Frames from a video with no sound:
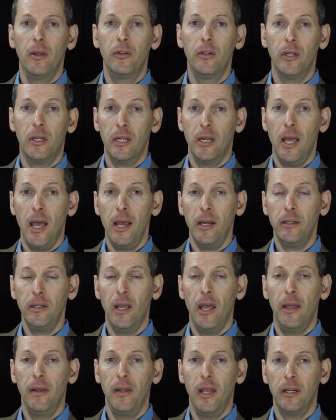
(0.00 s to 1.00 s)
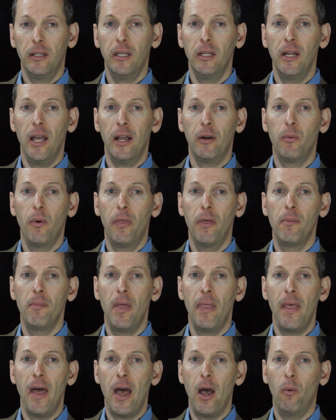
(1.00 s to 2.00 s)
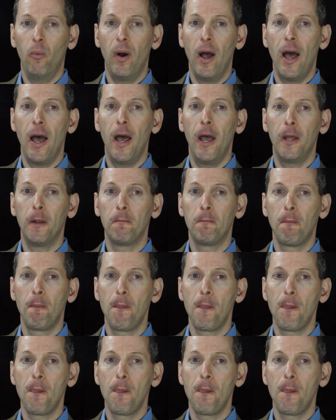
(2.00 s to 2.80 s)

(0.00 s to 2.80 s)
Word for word: to connect and then connect with them in that way.